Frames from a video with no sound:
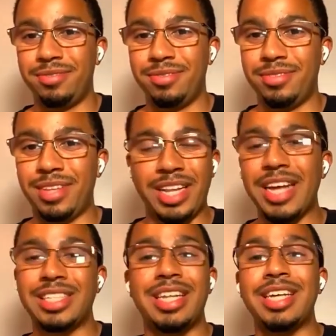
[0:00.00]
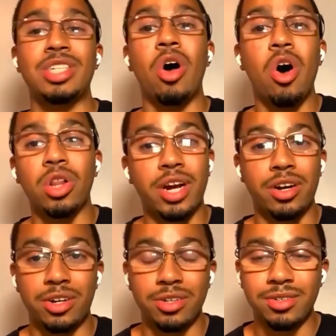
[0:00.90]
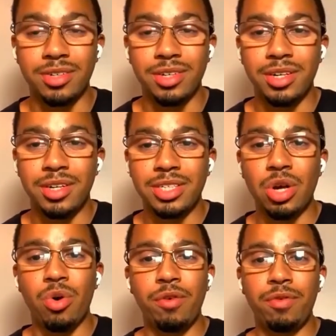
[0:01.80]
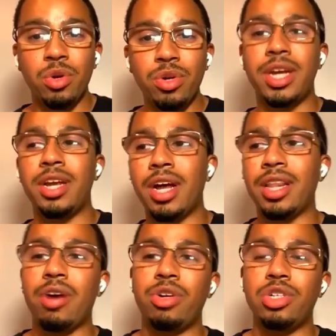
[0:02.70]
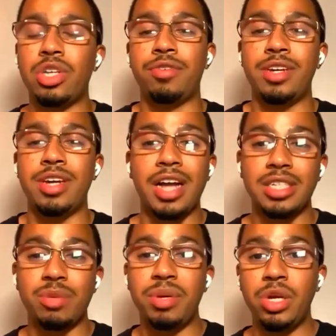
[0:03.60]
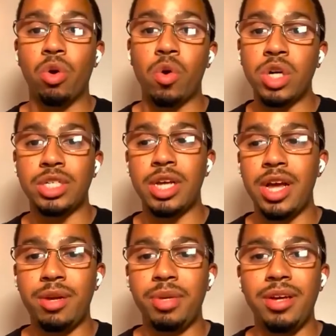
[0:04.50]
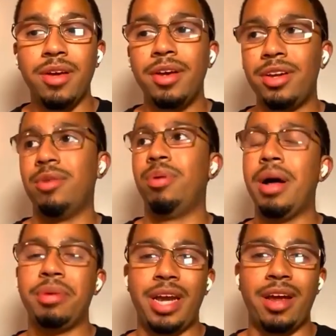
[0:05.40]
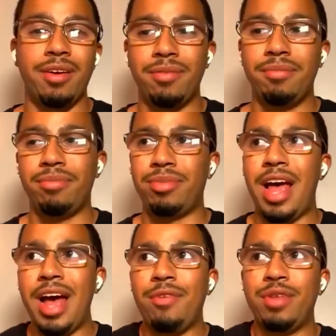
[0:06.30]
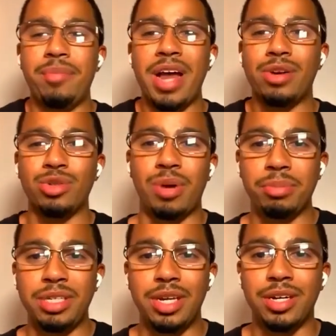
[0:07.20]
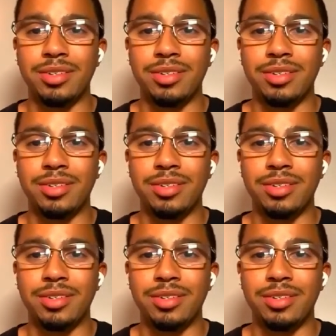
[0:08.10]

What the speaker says: Like that's all I heard. So if you can allow yourself not to be your worst enemy, you're probably half of the battle is probably done.